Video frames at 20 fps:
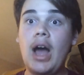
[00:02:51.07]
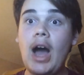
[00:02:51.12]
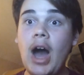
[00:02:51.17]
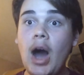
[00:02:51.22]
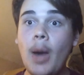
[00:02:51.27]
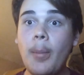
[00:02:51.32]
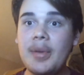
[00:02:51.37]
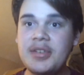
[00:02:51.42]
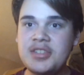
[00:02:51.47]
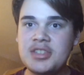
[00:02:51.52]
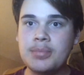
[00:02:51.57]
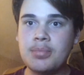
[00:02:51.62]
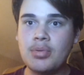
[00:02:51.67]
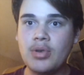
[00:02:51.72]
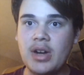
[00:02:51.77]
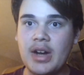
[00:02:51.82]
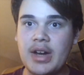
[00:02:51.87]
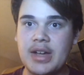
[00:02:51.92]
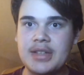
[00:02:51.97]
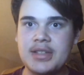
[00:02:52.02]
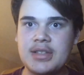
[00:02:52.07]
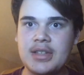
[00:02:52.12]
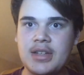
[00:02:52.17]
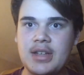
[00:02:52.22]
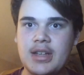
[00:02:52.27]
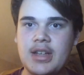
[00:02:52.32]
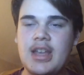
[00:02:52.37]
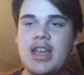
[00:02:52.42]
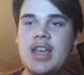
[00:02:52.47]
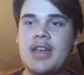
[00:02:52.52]
I'll be surprised
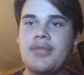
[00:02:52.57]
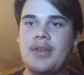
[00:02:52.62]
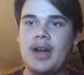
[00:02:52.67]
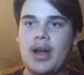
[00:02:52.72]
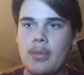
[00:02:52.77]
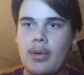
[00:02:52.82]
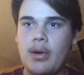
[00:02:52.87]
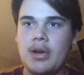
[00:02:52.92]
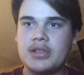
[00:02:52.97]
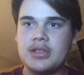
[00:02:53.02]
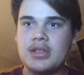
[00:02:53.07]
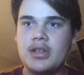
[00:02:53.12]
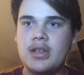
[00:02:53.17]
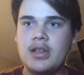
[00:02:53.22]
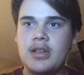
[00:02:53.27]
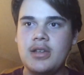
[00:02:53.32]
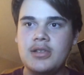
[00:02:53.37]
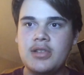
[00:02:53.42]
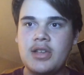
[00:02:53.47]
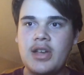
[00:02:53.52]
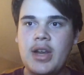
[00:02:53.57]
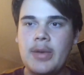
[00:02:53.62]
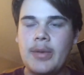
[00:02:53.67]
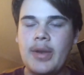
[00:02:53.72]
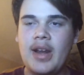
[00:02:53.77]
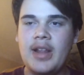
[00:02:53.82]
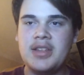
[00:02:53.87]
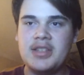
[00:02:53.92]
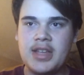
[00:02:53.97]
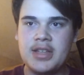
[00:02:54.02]
if I was. So
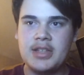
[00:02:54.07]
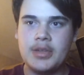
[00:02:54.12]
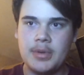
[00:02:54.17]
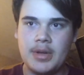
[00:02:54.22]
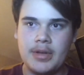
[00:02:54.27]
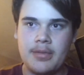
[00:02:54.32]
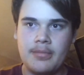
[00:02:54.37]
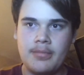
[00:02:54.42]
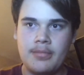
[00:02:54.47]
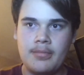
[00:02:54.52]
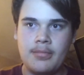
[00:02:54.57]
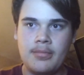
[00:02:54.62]
anyway, let's get to it.